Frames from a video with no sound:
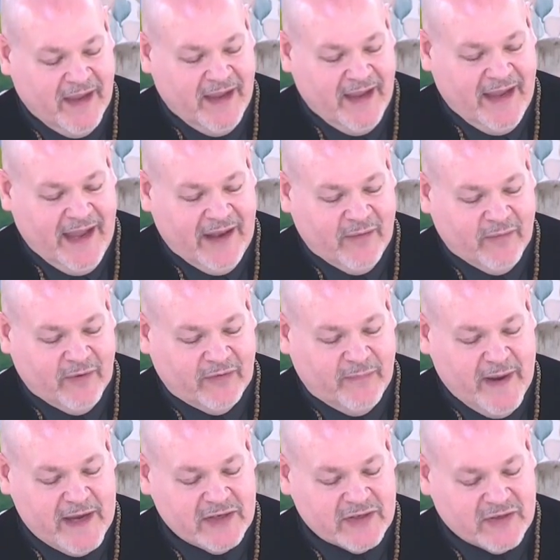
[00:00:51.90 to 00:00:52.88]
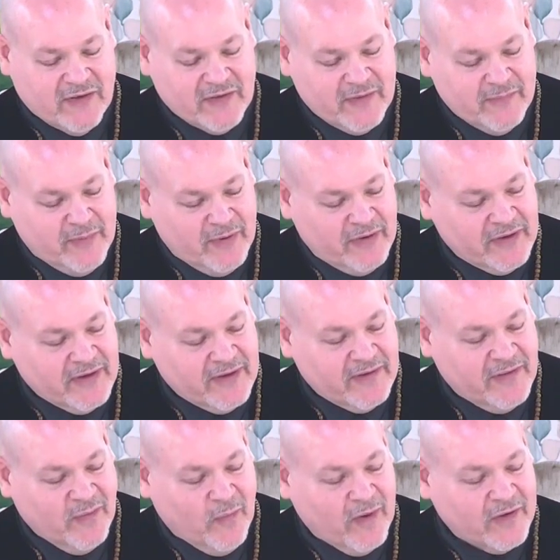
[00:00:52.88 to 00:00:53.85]
and it was based on the book
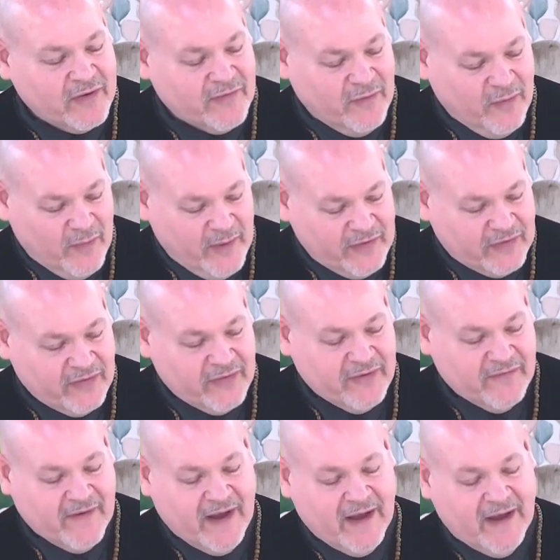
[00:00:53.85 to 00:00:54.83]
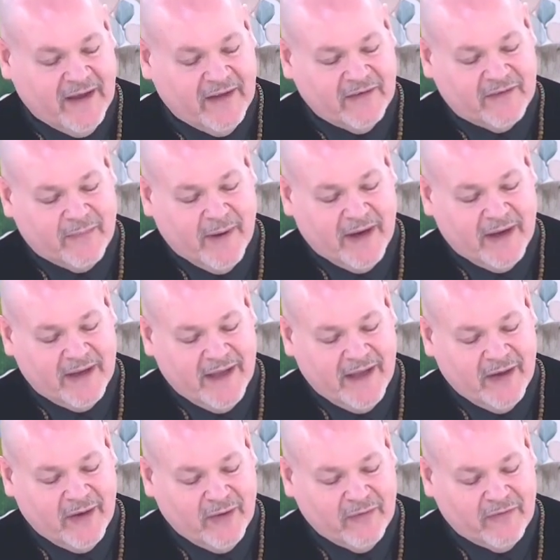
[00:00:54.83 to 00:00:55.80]
The Wonderful Wizard of Oz by
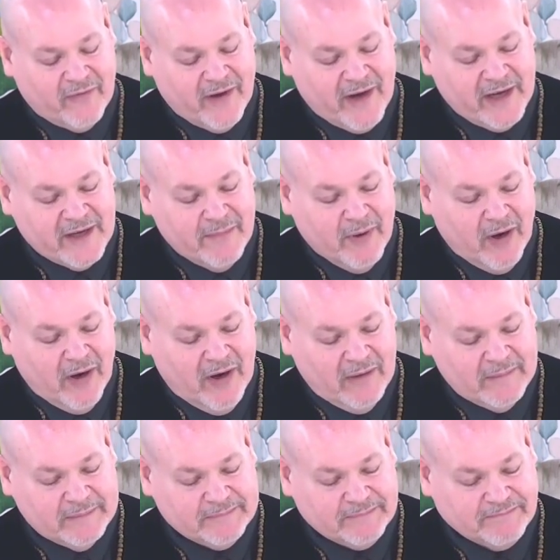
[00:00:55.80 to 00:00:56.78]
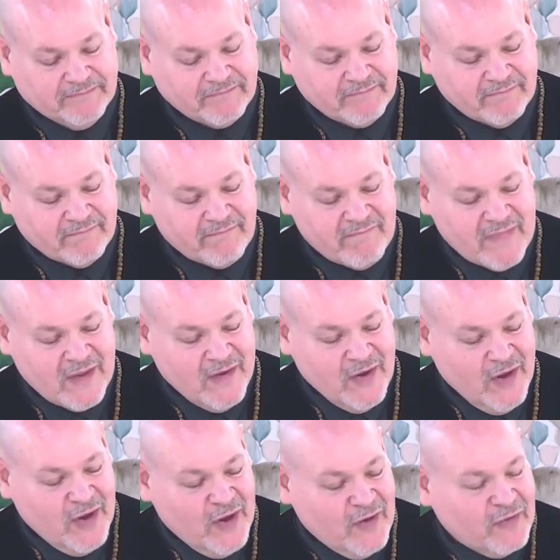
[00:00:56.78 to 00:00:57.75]
L. Frank Baum.
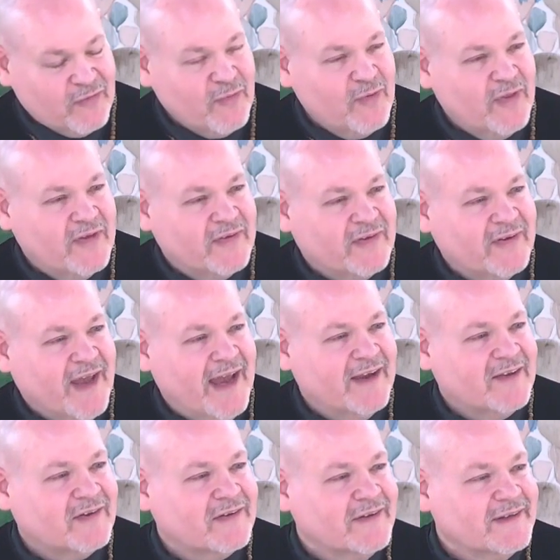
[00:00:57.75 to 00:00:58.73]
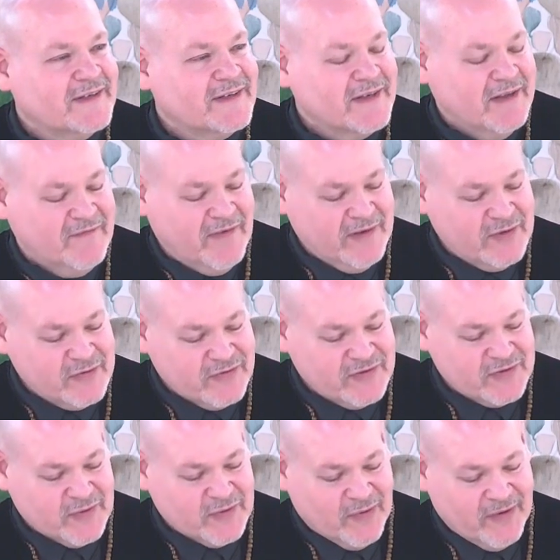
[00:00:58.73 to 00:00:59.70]
Through this excellent adventure
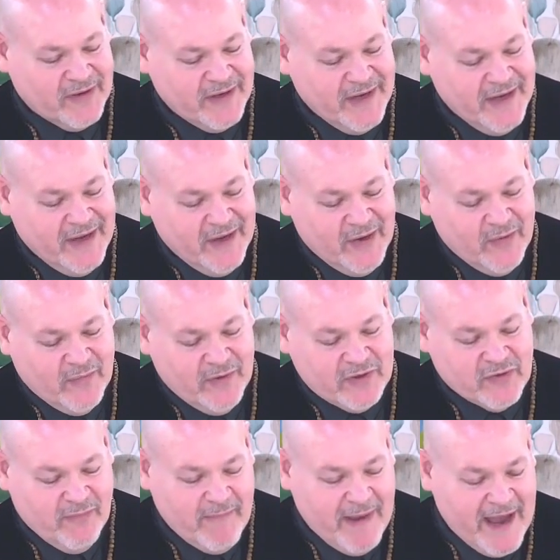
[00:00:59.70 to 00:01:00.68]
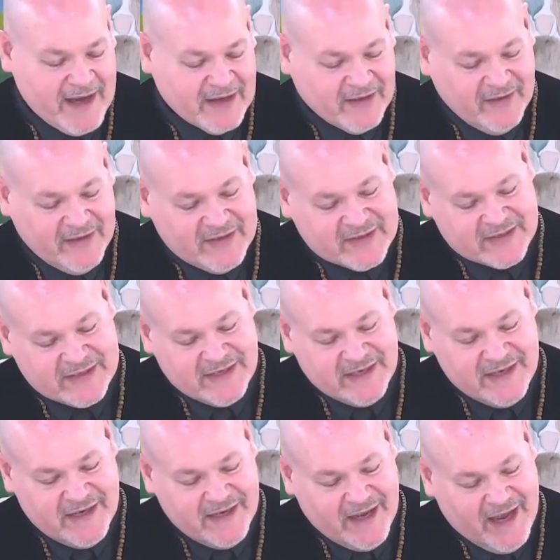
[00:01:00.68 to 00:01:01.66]
story, we dramatically
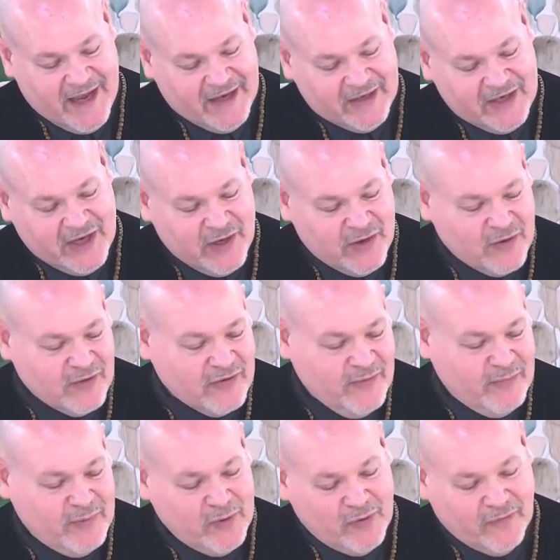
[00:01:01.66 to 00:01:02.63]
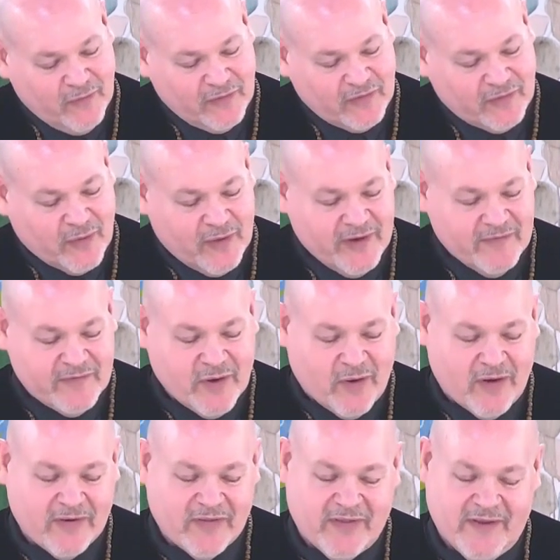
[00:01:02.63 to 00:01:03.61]
see and hear the beautiful story of
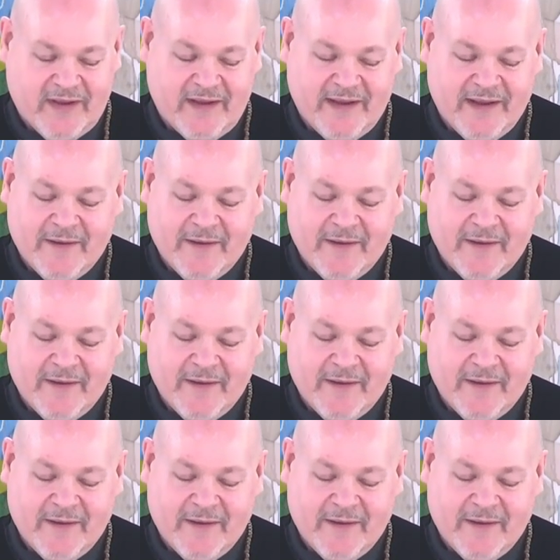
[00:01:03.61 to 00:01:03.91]
Dorothy